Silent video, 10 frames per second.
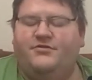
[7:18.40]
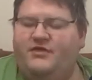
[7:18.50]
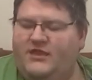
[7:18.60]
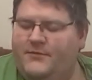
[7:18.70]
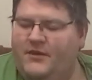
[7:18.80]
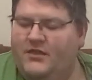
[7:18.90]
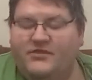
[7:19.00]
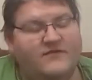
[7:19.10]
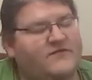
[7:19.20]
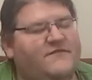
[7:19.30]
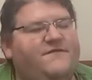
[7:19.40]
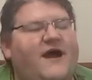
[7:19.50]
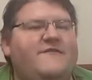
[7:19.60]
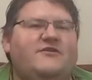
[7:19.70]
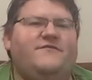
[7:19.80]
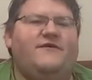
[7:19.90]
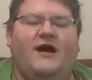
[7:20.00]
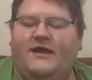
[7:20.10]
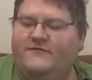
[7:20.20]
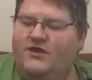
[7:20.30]
Theme, this is a 5 out of
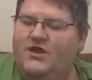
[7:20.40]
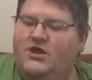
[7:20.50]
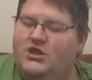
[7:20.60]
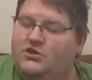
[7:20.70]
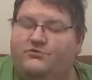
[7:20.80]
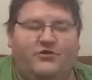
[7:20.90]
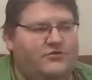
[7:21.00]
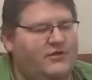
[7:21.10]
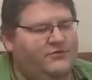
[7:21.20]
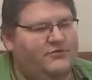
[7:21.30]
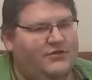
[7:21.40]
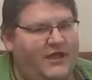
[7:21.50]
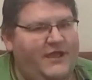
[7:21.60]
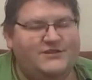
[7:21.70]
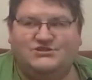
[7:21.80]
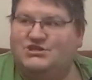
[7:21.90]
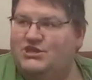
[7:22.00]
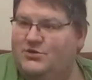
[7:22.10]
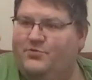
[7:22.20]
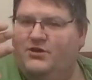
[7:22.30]
5. You turn on the lights,
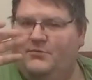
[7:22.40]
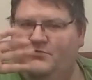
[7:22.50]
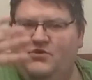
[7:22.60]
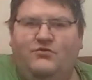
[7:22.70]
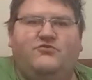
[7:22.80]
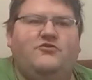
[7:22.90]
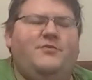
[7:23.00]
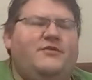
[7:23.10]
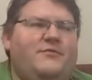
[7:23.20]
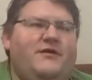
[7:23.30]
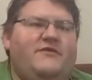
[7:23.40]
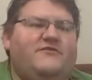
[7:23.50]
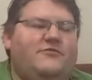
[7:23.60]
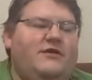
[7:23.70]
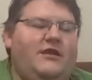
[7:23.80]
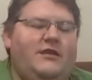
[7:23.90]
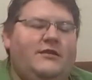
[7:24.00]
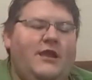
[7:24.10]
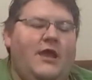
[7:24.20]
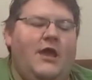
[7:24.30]
you put up YouTube on the big
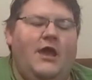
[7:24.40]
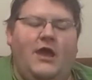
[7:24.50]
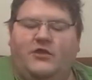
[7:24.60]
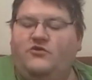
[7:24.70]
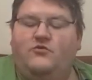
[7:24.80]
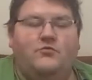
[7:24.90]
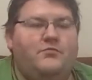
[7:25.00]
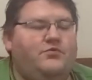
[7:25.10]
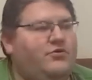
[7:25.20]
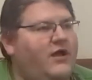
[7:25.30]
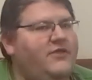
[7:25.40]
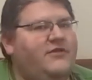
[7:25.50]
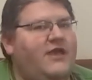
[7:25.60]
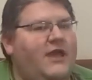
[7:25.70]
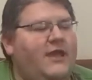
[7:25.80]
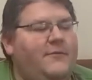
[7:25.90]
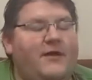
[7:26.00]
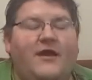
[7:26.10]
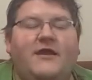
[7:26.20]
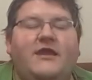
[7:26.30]
screen, and you play the
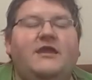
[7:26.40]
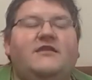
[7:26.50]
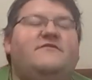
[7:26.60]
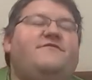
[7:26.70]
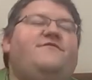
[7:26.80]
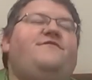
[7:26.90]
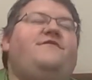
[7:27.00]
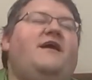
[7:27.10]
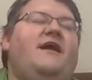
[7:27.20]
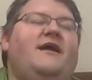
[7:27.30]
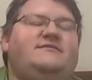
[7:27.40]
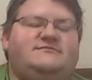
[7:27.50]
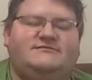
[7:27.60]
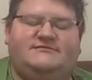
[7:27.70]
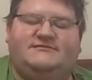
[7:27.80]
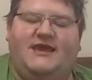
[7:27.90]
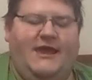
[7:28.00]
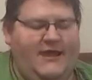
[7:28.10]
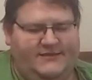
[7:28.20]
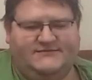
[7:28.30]
game. It is
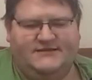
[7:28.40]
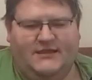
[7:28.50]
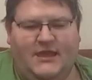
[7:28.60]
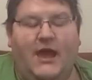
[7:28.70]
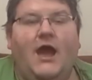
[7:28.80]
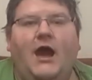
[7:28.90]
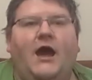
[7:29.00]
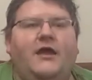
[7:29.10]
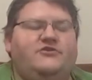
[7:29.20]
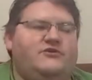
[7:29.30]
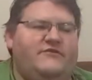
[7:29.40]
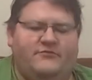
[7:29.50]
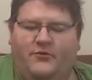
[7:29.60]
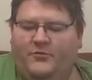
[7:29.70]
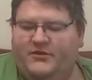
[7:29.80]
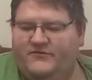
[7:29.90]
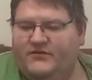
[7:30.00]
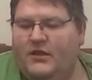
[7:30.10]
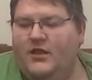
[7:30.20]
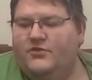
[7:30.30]
fantastic. I enjoyed every moment of
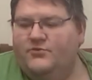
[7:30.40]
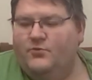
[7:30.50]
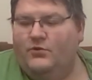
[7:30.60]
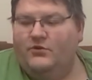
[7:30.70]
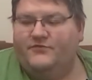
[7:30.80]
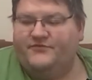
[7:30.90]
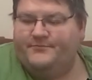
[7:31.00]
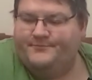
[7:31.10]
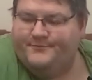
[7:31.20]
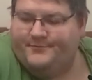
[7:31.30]
it. The rules